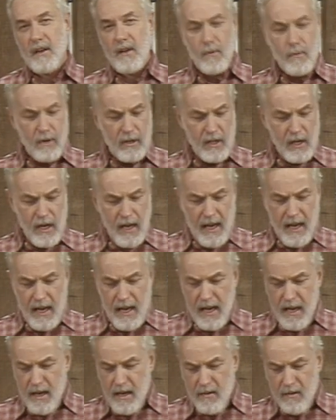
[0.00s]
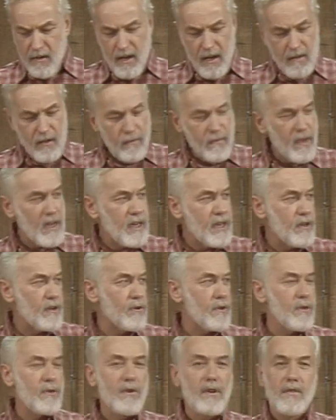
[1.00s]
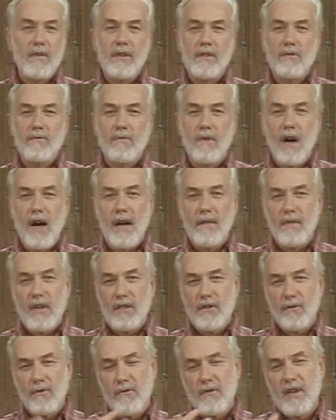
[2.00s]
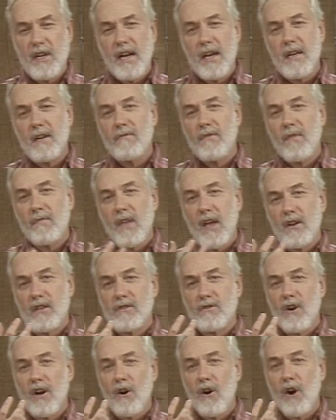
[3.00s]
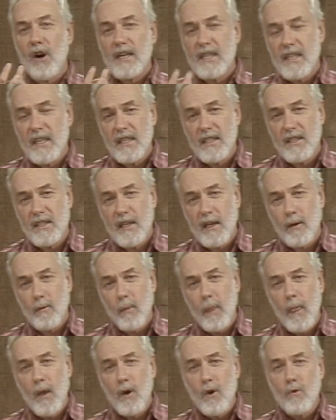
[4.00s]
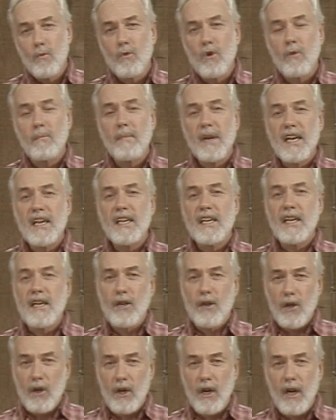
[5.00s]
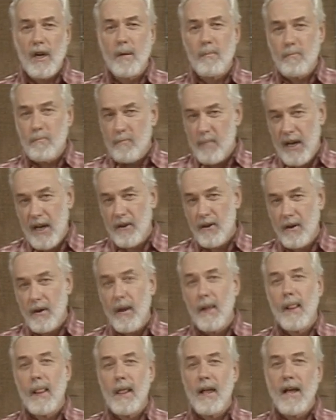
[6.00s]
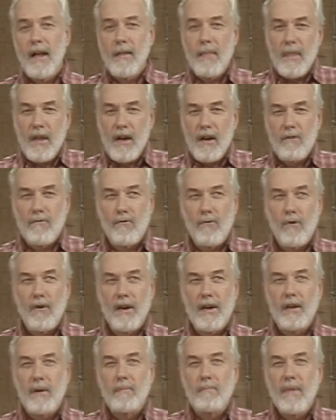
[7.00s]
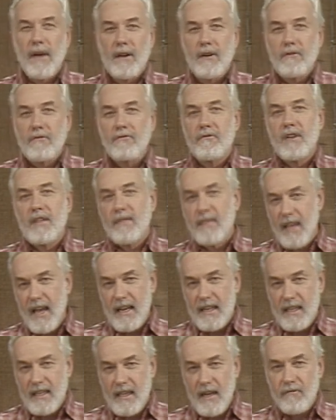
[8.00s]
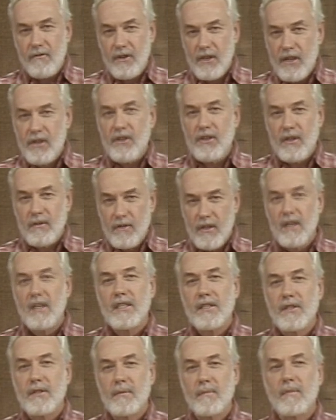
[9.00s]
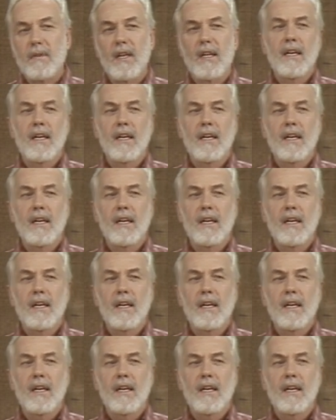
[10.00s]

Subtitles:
In other words, anything that they can do to this rod that's creative and that's artistic will make it look better, and therefore it'll better fit that definition of custom.